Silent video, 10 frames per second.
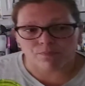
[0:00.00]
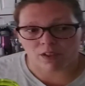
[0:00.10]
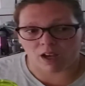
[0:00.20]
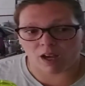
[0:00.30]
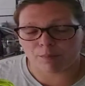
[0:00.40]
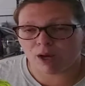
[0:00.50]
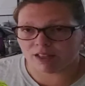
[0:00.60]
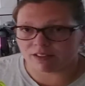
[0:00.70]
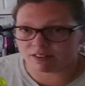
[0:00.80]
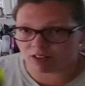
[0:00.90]
I'm
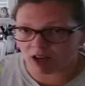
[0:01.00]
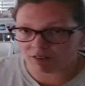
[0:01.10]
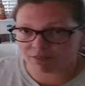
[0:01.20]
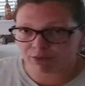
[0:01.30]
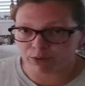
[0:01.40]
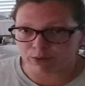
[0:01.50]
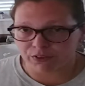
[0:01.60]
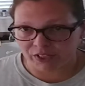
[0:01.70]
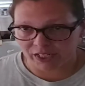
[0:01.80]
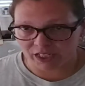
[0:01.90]
on the soft food
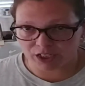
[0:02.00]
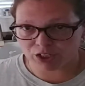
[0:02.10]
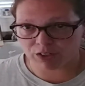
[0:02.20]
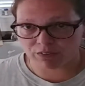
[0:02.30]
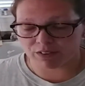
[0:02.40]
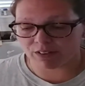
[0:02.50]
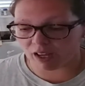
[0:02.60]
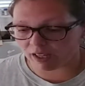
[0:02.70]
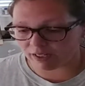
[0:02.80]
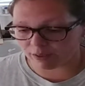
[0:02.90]
stage of the
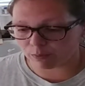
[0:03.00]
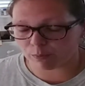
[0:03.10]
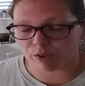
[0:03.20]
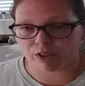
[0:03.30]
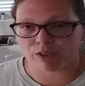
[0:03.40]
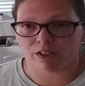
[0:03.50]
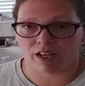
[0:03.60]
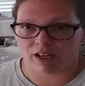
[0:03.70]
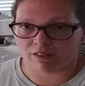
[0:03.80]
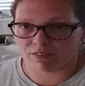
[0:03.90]
diet where you can
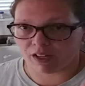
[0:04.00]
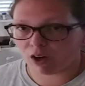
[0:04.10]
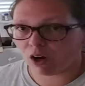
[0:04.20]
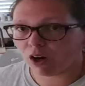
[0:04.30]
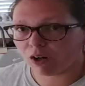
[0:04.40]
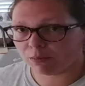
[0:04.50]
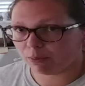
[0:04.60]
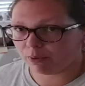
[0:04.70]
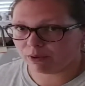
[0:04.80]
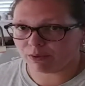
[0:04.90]
have like
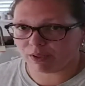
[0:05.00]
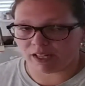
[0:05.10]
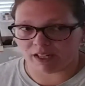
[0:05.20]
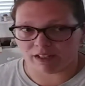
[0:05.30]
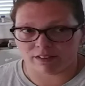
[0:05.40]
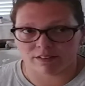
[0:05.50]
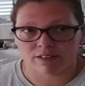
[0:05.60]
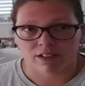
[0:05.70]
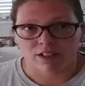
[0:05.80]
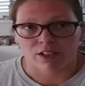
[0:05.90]
hard-boiled
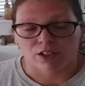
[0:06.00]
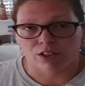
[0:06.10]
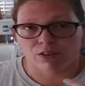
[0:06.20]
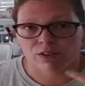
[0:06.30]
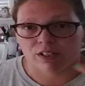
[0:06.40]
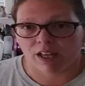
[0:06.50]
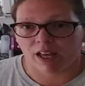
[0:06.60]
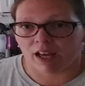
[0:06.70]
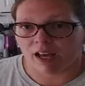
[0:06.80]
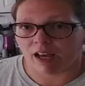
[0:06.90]
eggs. You can
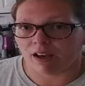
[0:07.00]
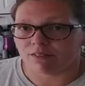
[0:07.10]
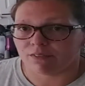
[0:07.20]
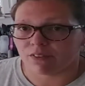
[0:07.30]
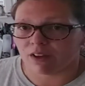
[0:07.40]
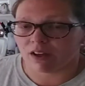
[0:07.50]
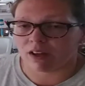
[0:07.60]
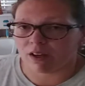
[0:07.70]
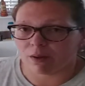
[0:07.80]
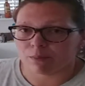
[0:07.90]
have,
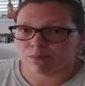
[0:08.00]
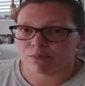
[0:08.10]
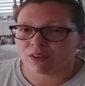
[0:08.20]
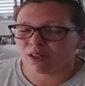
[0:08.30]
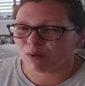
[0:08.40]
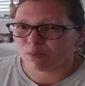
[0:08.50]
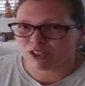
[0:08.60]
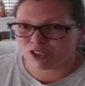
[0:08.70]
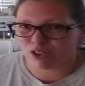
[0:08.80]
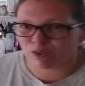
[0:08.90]
they don't
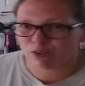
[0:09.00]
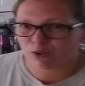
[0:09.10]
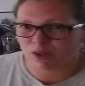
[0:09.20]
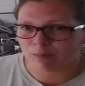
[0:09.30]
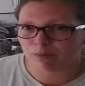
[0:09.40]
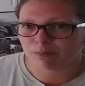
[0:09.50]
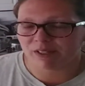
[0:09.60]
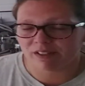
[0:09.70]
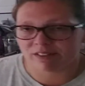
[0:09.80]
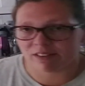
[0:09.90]
want you to do scrambled
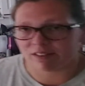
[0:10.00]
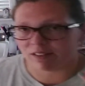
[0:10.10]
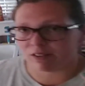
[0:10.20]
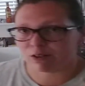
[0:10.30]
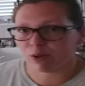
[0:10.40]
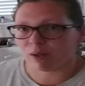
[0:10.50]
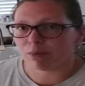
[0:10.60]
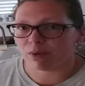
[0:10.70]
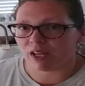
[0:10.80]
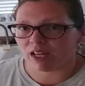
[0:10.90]
because they said
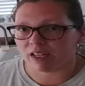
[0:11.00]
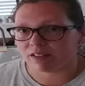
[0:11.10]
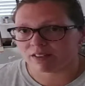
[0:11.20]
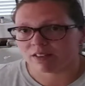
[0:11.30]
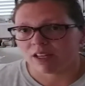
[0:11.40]
scrambled eggs